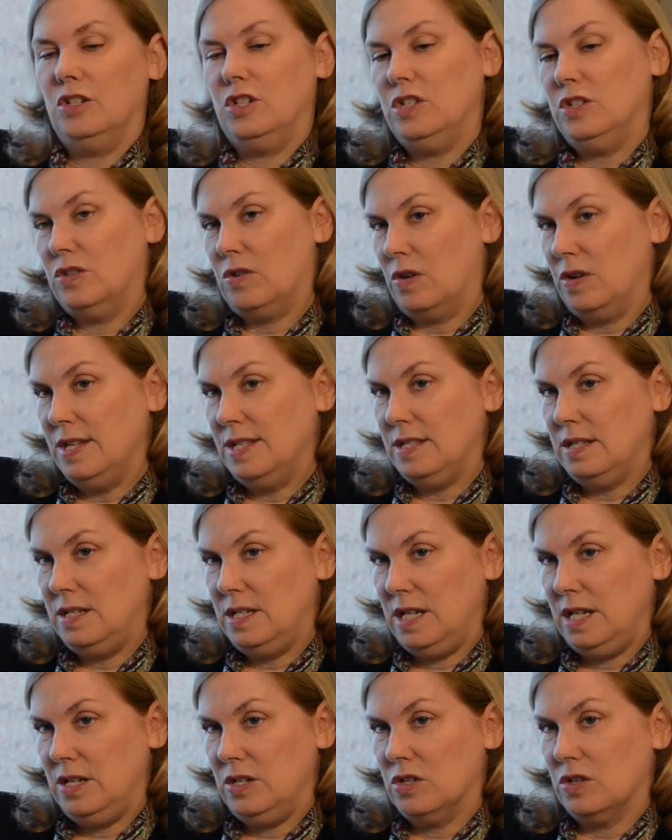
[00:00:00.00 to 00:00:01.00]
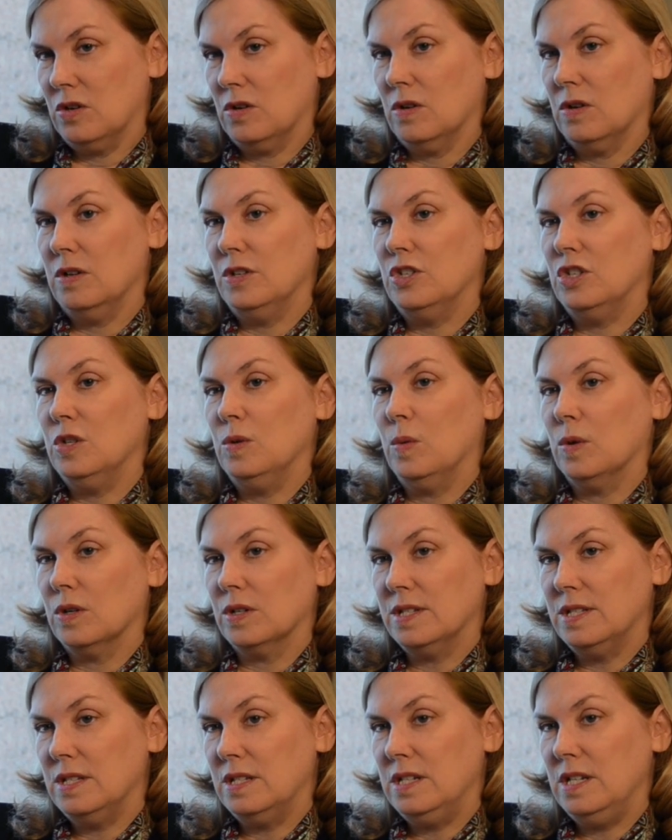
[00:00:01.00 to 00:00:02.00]
She started as a teacher, and she
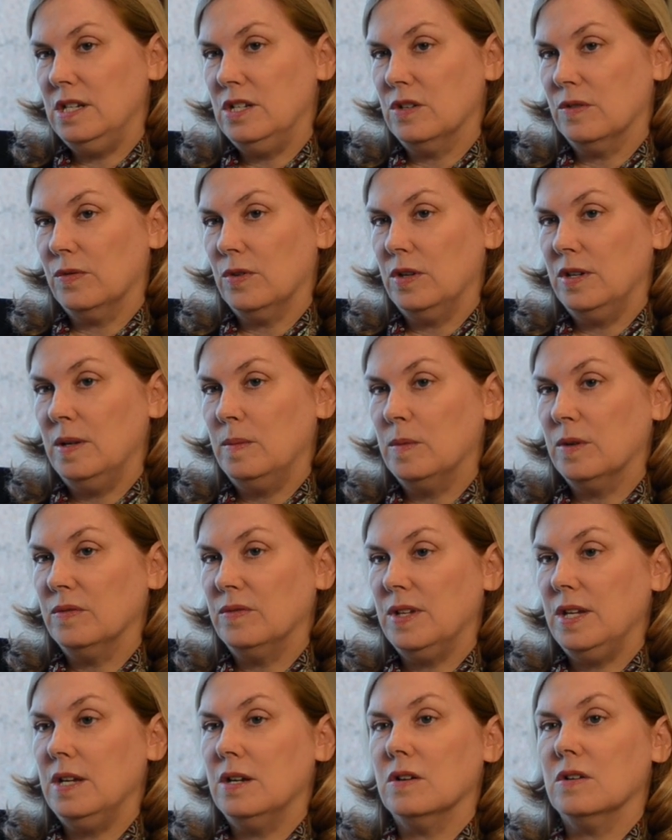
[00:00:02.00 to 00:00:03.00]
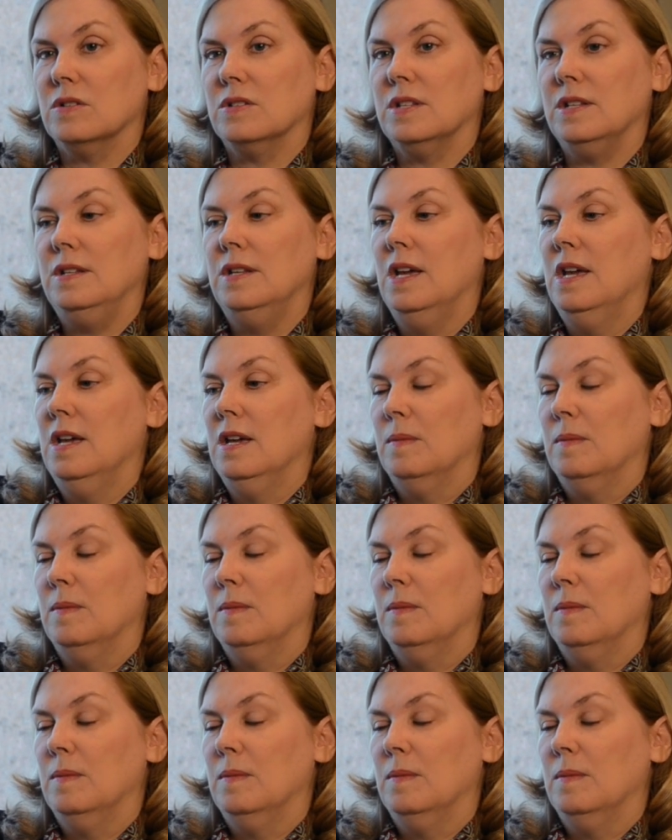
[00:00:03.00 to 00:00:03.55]
worked as a teacher for a number of years and